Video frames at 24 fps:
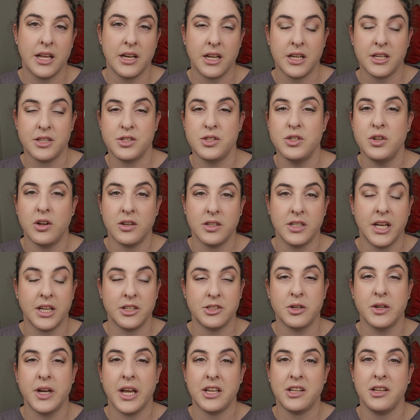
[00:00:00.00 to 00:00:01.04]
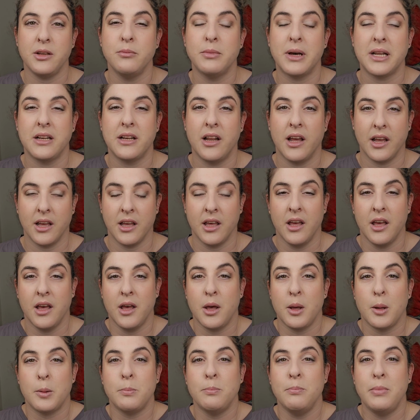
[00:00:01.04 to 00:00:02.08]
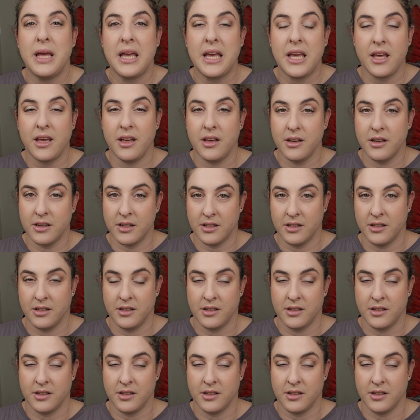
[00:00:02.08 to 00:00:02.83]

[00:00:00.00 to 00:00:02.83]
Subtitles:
is not get or getting, but like being.